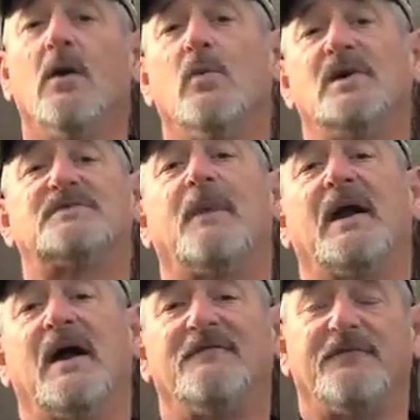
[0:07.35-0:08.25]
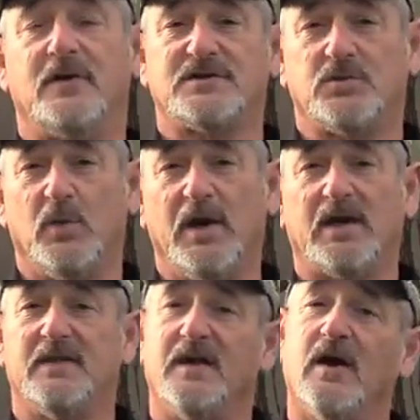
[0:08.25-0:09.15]
We spent our first
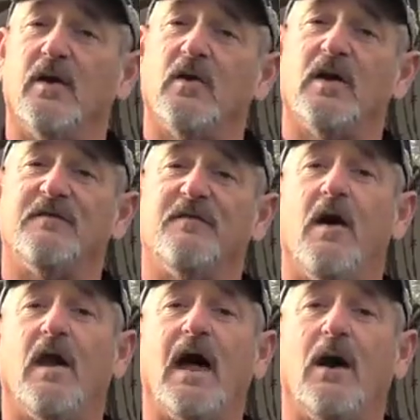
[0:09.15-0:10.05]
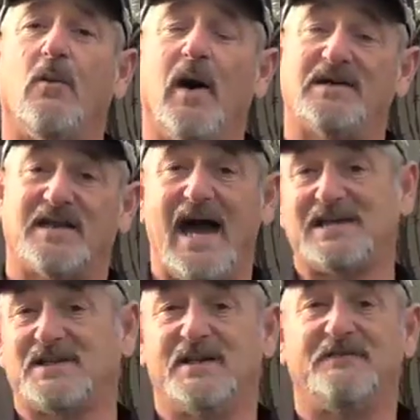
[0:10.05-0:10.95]
week in the early fall out west actually